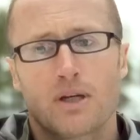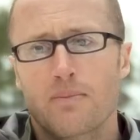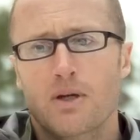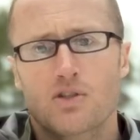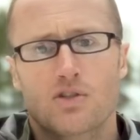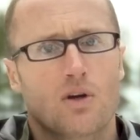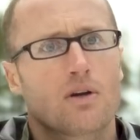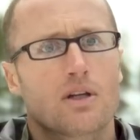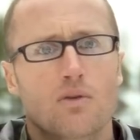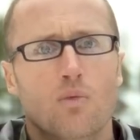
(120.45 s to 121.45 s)
pretty much
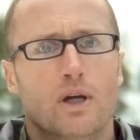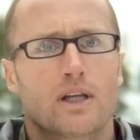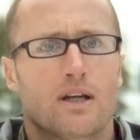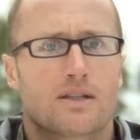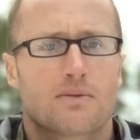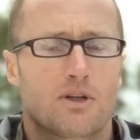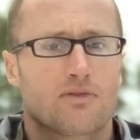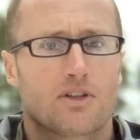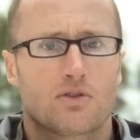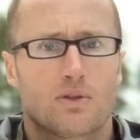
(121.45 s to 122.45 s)
started working on some
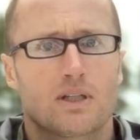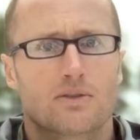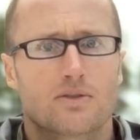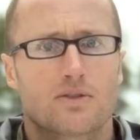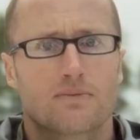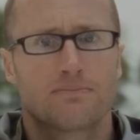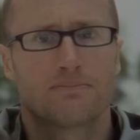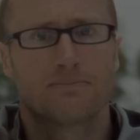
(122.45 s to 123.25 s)
different drills.